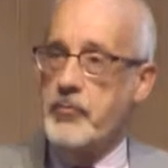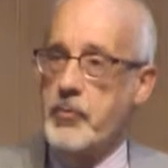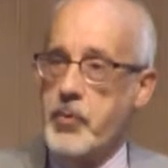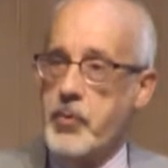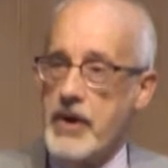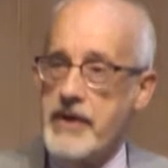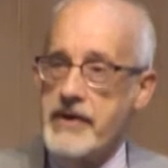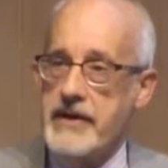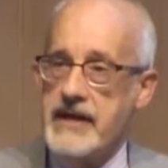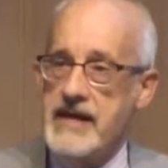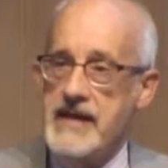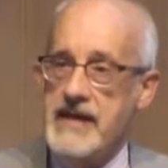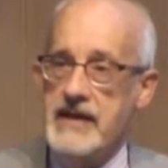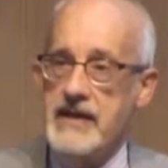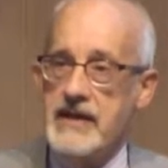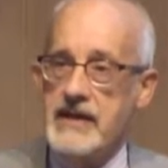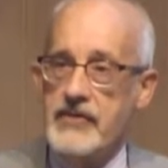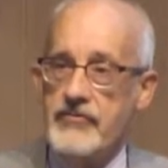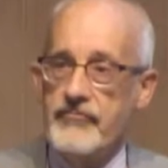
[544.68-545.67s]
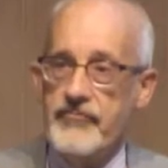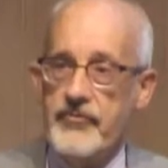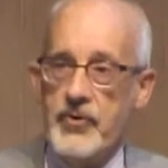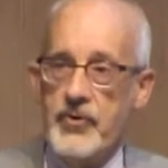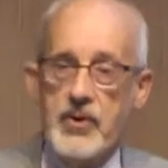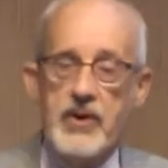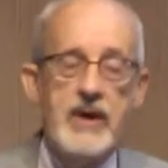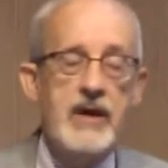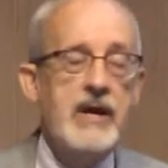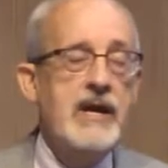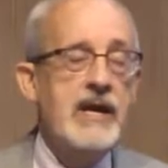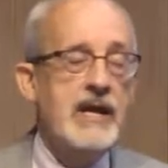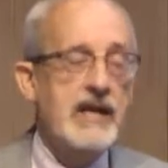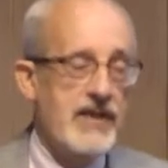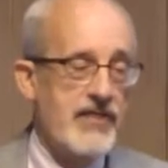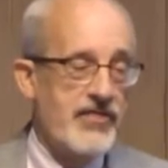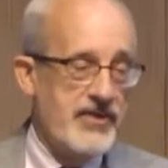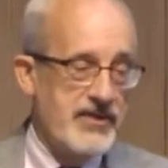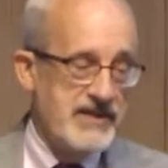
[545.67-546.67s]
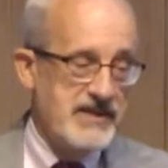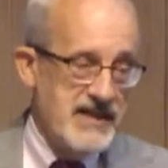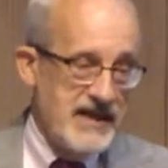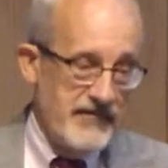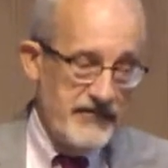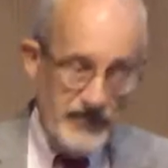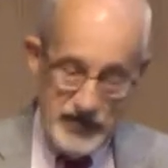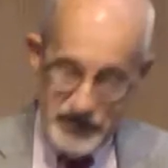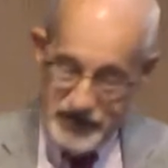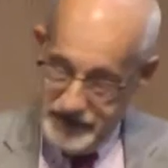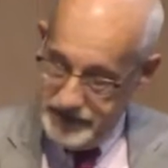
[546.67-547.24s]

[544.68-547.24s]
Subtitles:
working for the devil.